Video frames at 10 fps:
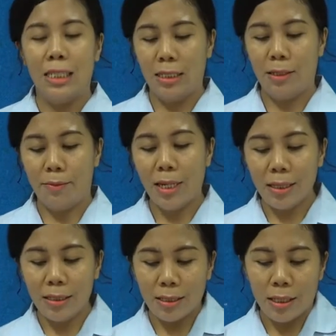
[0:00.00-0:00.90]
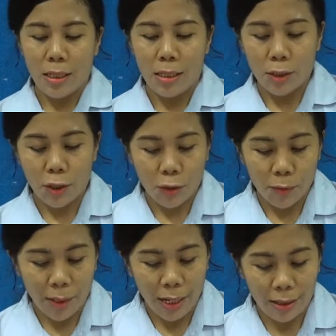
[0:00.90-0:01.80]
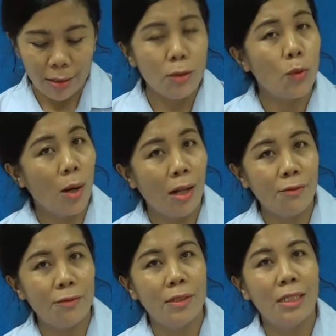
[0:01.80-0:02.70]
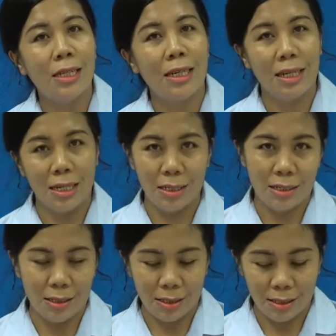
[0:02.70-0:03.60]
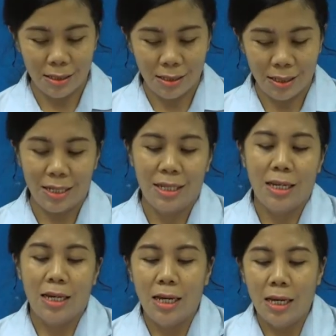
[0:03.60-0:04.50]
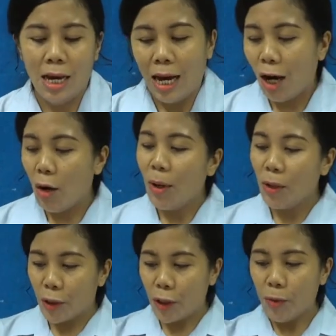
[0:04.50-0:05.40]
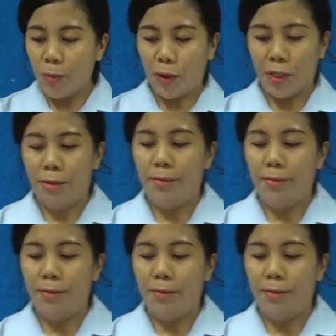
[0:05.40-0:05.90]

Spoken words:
It means cube has 12 edges. How about cuboid?